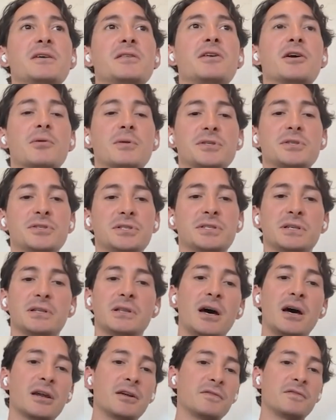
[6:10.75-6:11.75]
there was just a
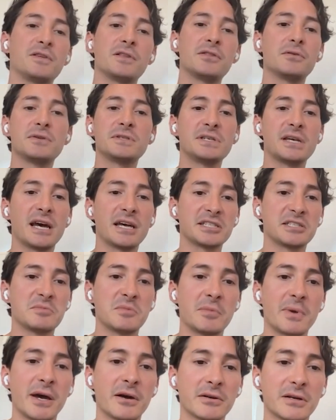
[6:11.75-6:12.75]
lot of enthusiasm
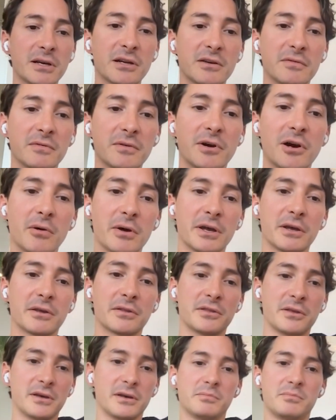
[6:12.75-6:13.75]
about kind of going
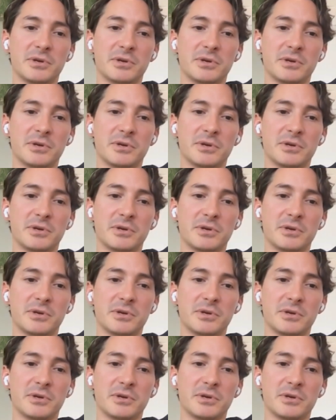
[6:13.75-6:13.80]
the